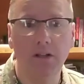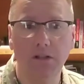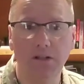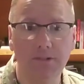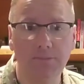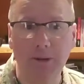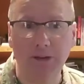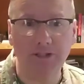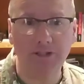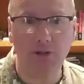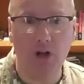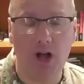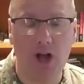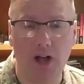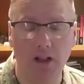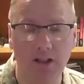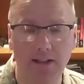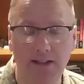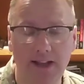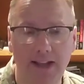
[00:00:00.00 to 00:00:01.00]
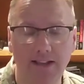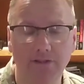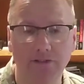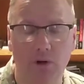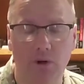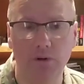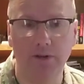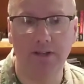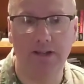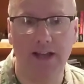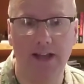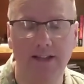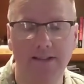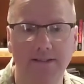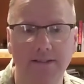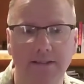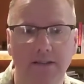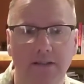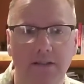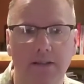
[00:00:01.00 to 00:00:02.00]
special holidays or holy
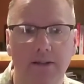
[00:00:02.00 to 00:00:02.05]
days.